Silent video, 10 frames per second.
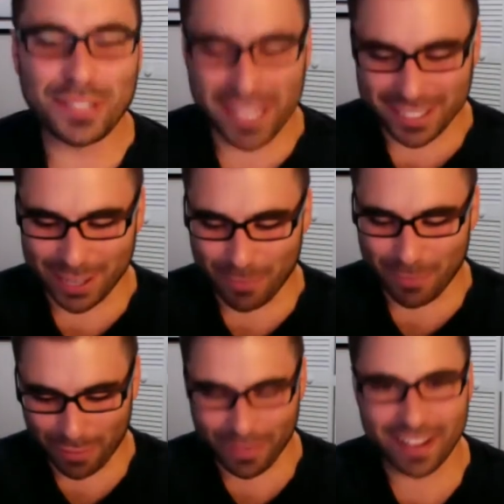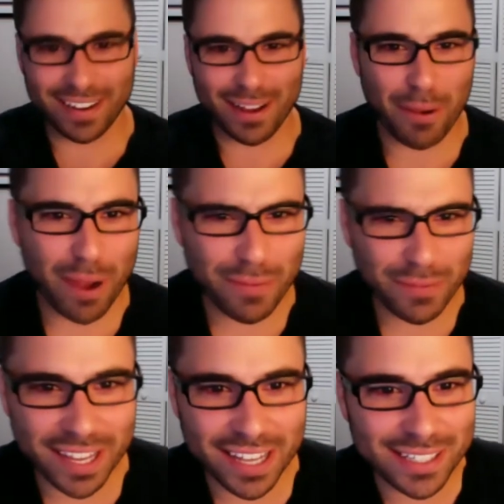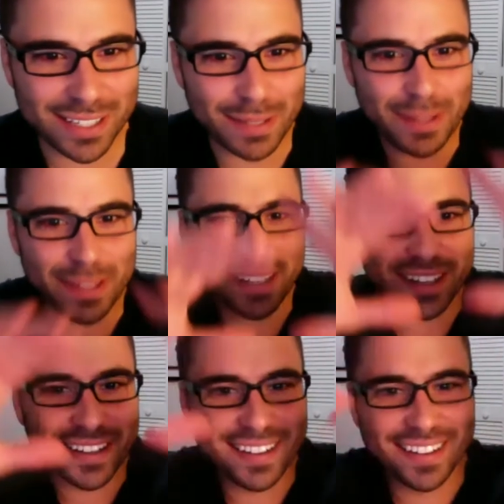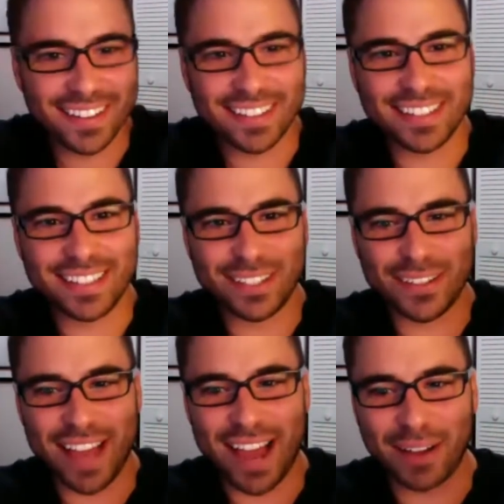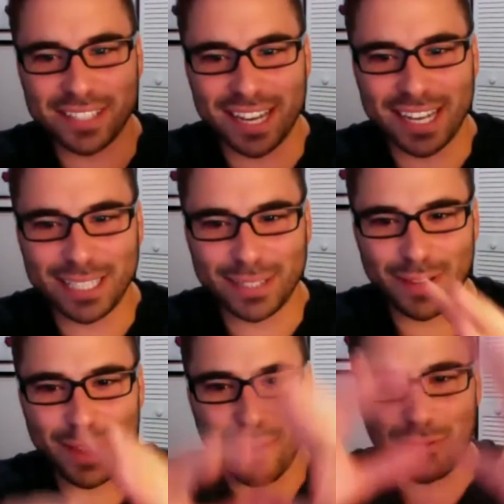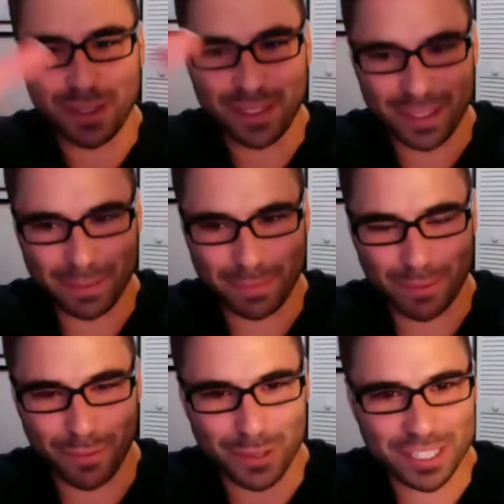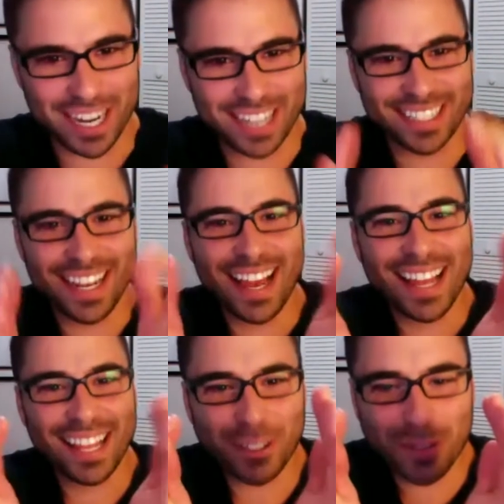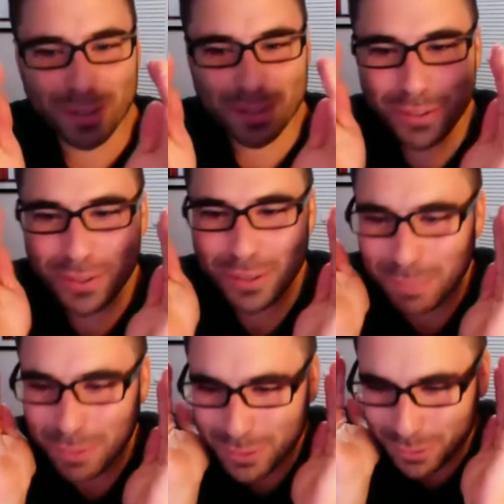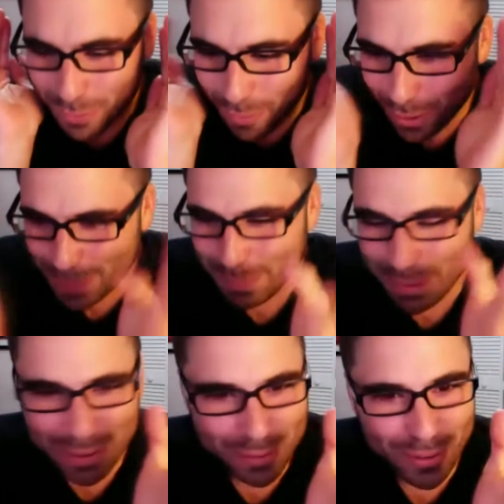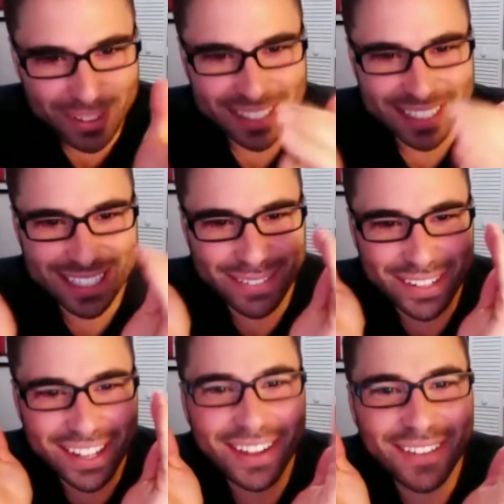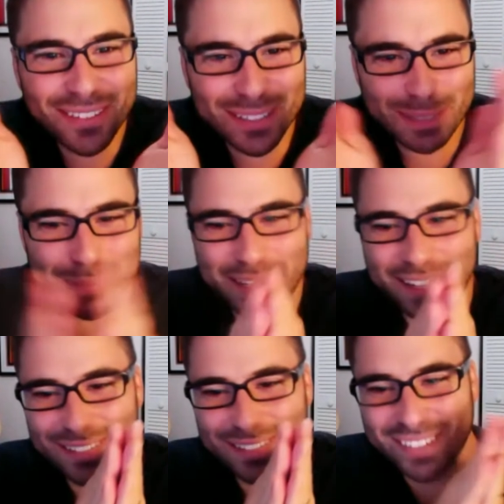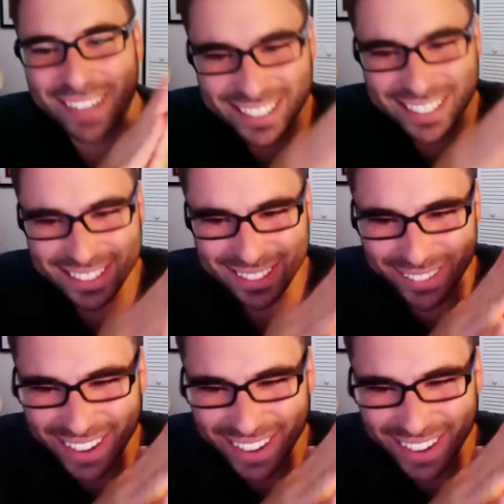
Saint Somewhere fan now. My wife takes in the, the, the you know the outsides of everything before she actually like you could you could produce the worst beer in the world and she would love you just because of how nice you are.